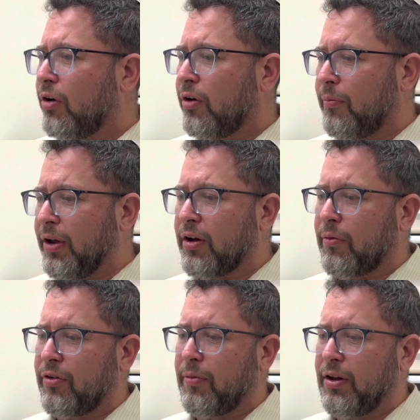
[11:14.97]
Micha,
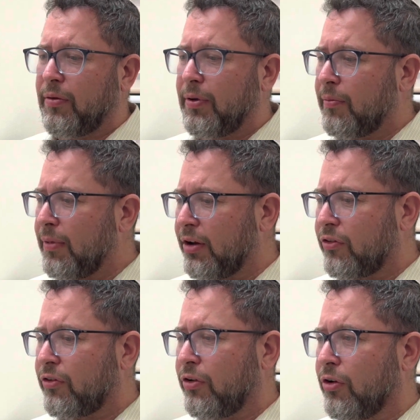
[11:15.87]
what does it mean to be a
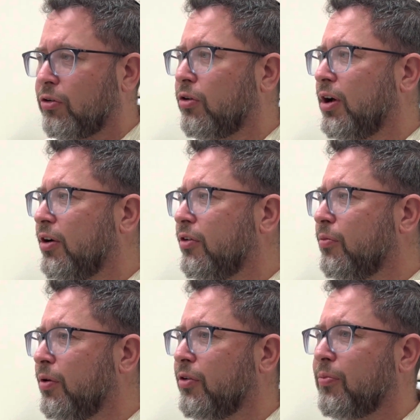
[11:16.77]
mensch? Yol, how does
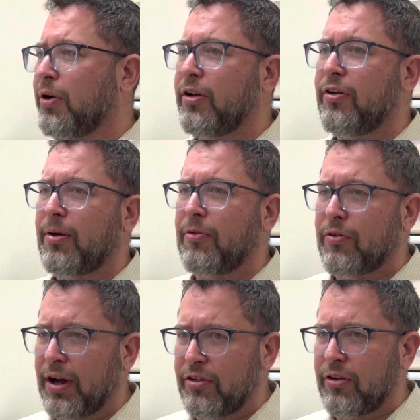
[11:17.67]
one respond in time of
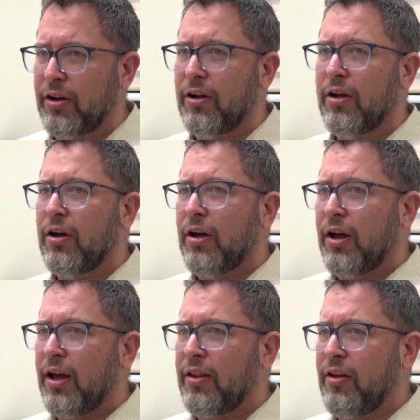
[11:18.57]
tragedy?
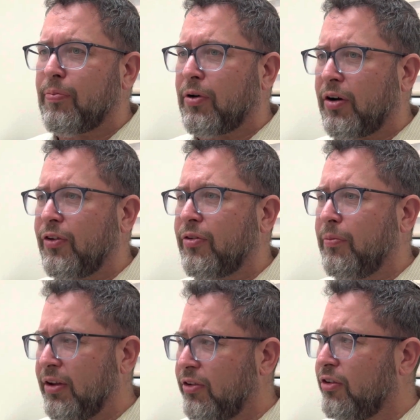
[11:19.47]
And these prophets'
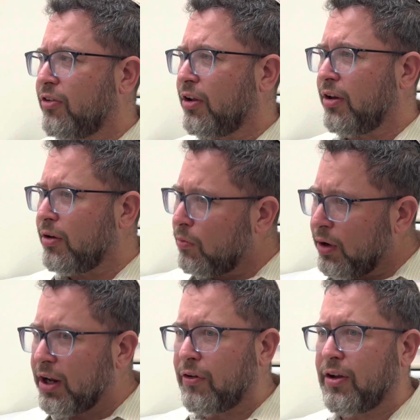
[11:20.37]
messages suddenly
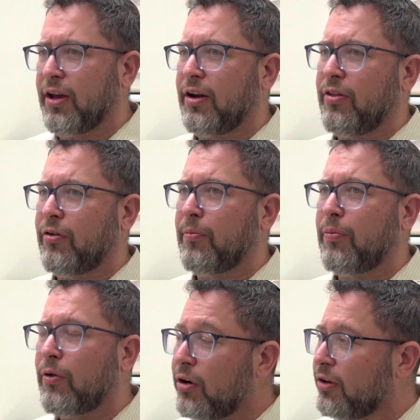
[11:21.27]
ring out again, and they're
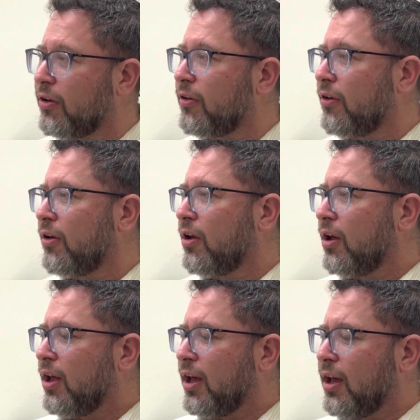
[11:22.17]
important.
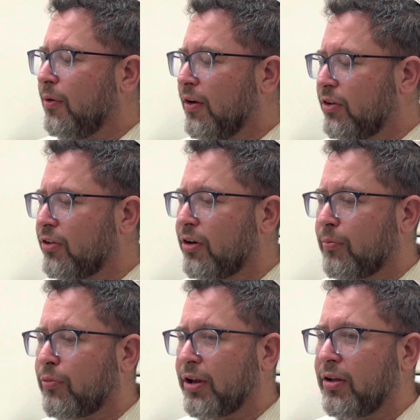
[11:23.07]
And we have to start
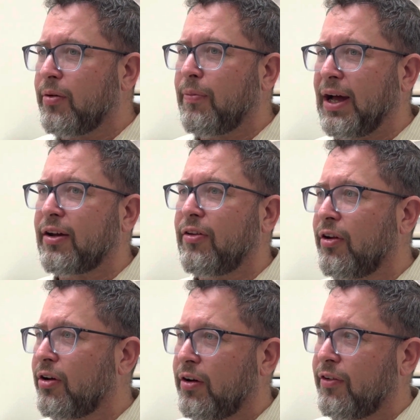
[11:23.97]
bringing them back into the
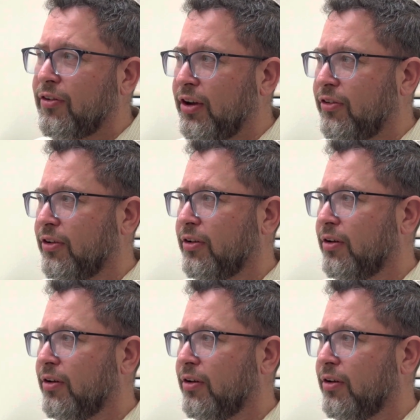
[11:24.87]
conversation.